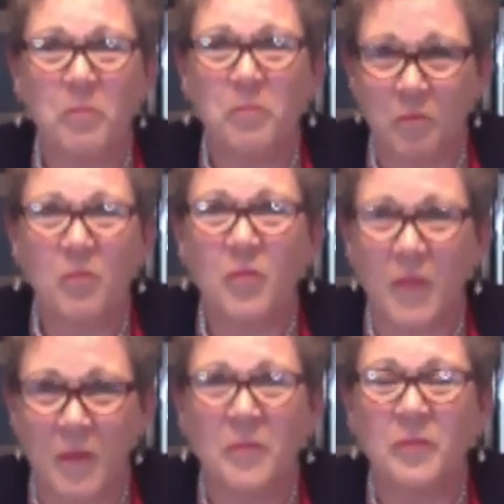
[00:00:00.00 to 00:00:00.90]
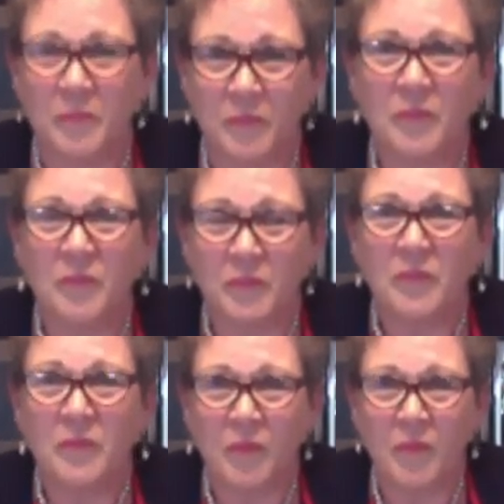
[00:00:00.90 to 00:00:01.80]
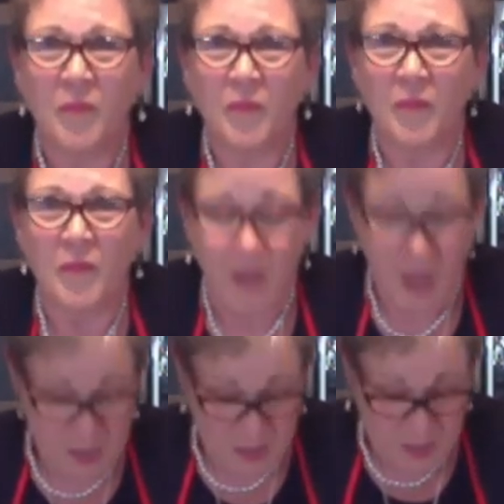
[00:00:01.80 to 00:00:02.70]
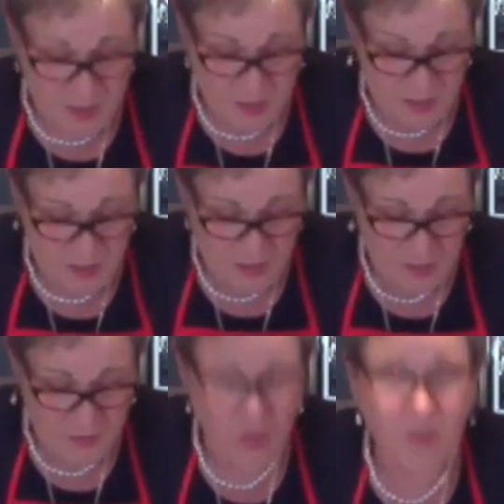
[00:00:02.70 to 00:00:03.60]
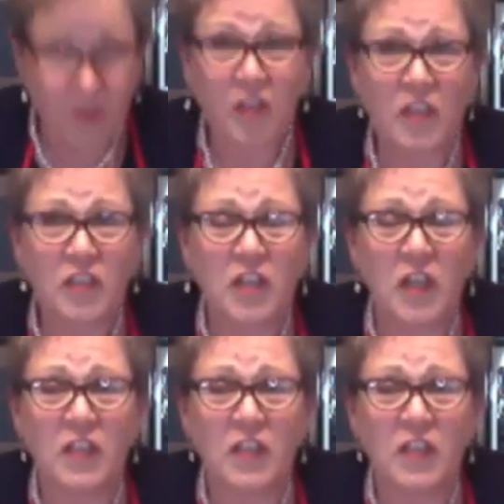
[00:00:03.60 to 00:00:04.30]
and yeah, but they were pretty awesome. They were yeah. pretty awesome. So did uh,